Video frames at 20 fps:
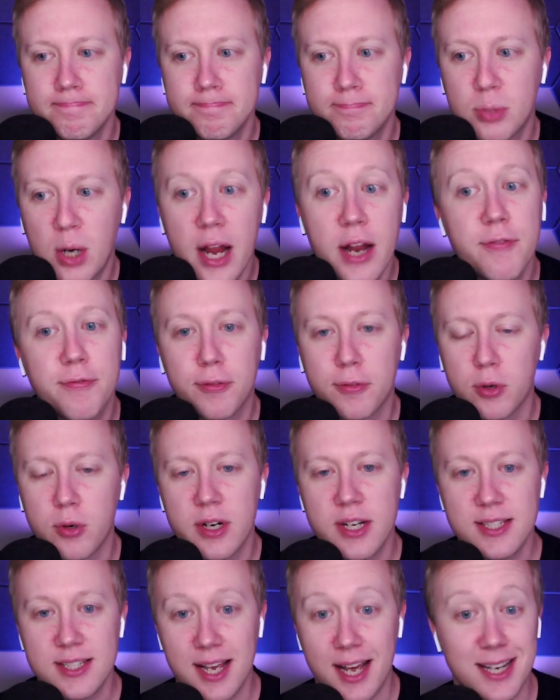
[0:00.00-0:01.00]
Brian
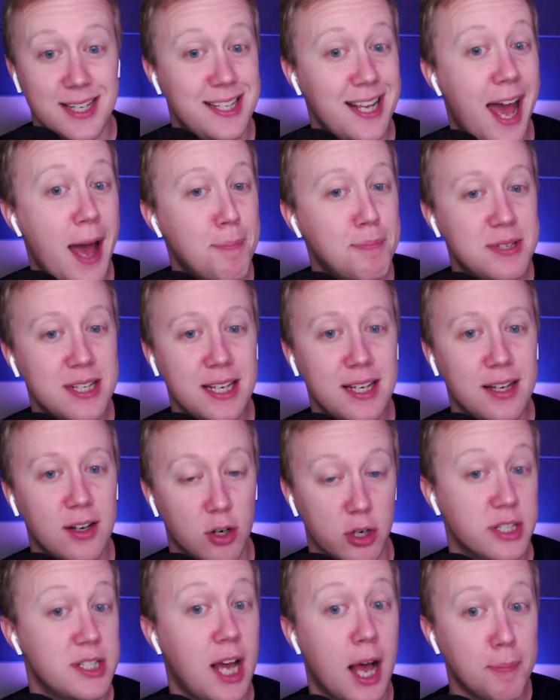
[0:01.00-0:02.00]
Flores adapting
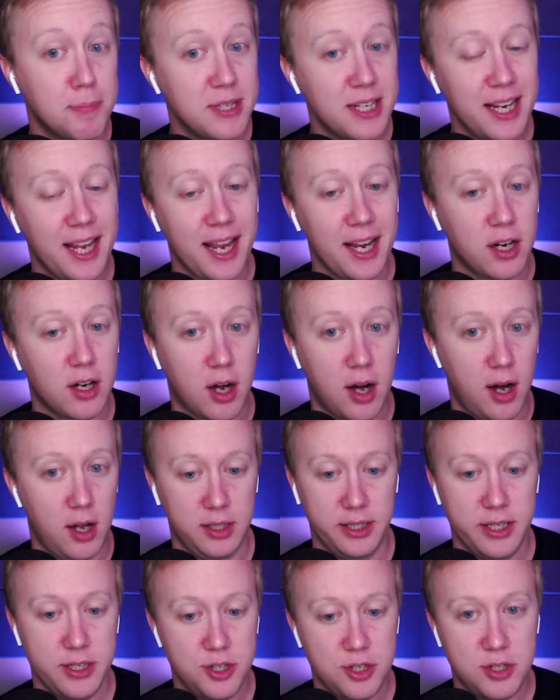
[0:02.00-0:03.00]
or adopting a
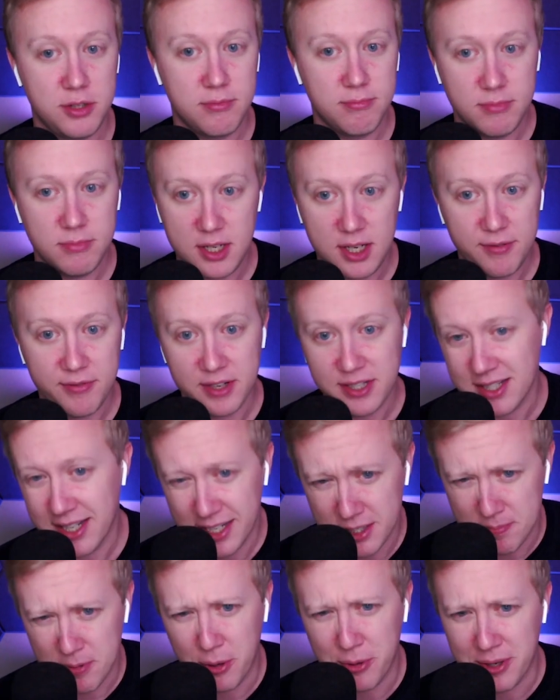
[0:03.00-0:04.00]
college defense, I guess
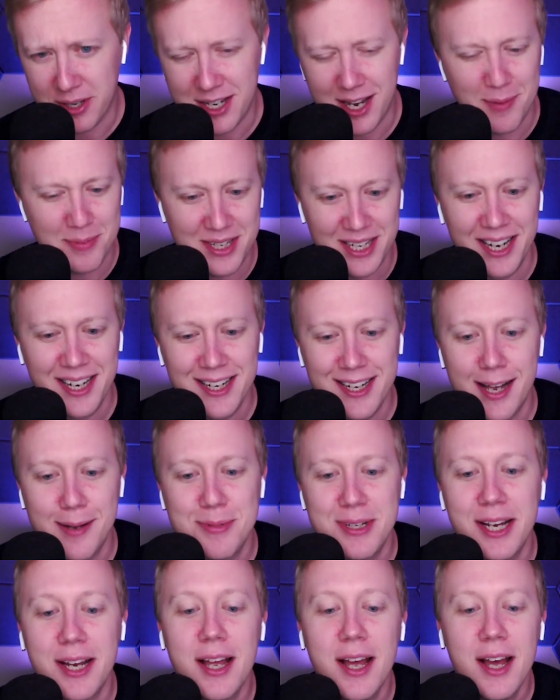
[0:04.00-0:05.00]
both adopting and
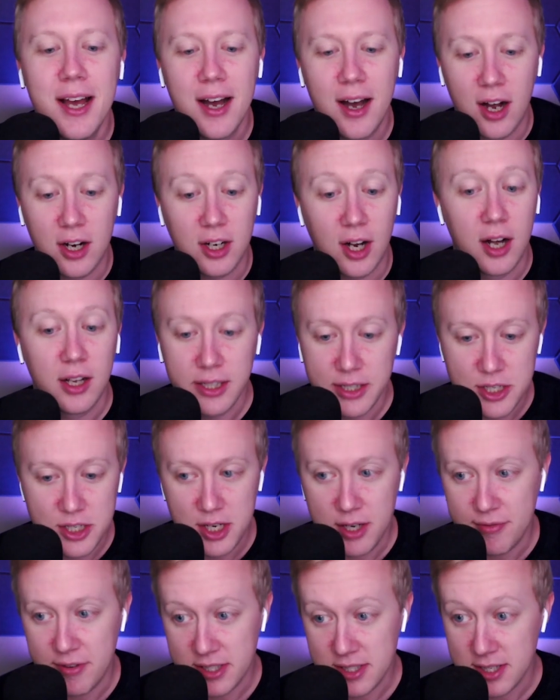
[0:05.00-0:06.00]
adapting, a college
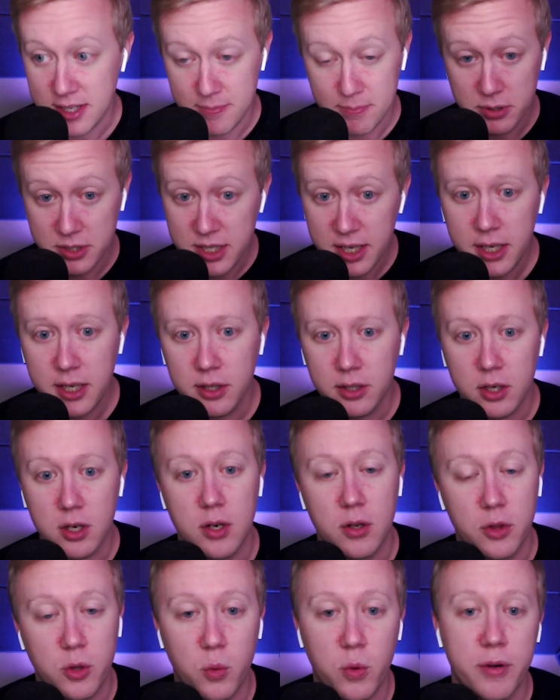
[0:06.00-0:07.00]
defense, and in
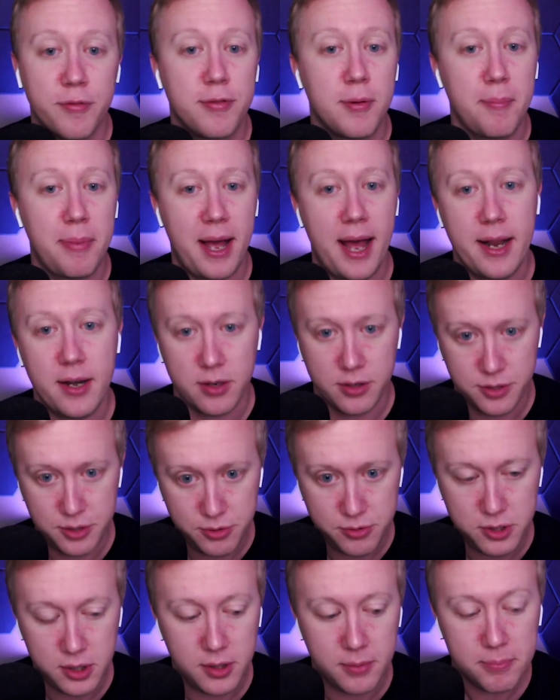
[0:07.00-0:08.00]
particular, the one from Pat
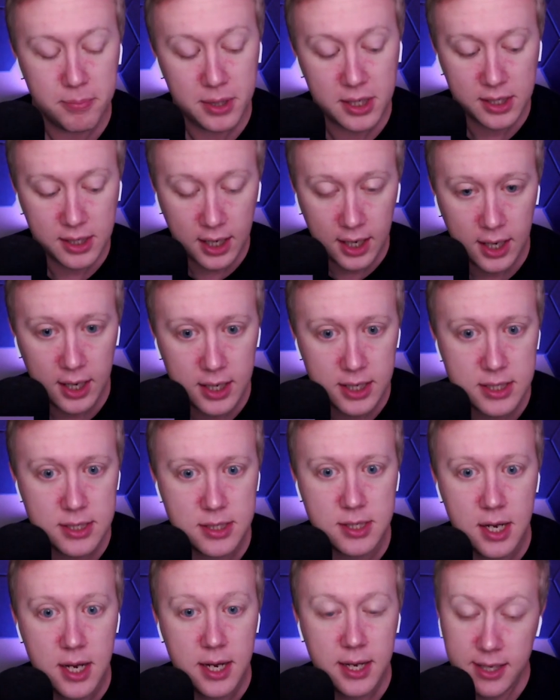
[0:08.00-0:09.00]
Narduzzi,
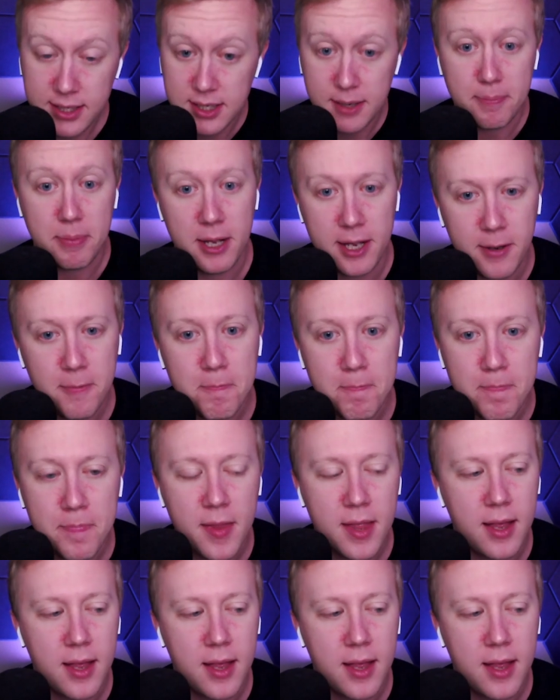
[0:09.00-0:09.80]
because he's at Pitt.